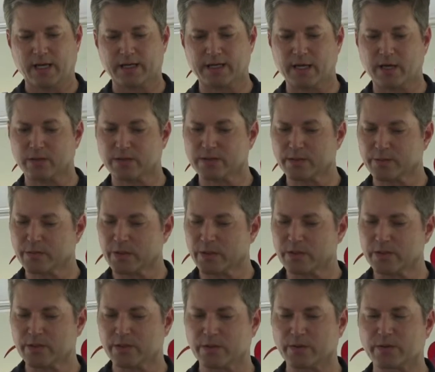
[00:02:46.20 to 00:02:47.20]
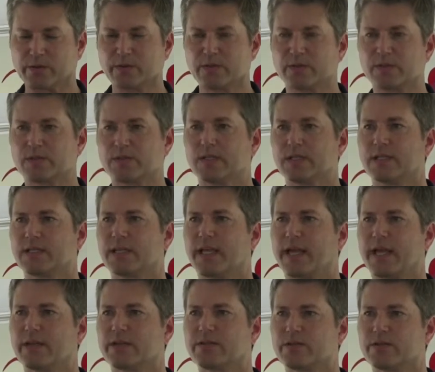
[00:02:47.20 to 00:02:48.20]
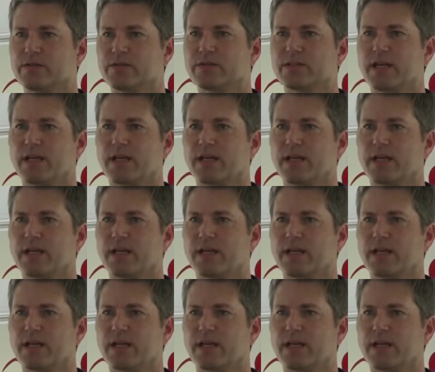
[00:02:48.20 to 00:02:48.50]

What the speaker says: Now, some good news, cancers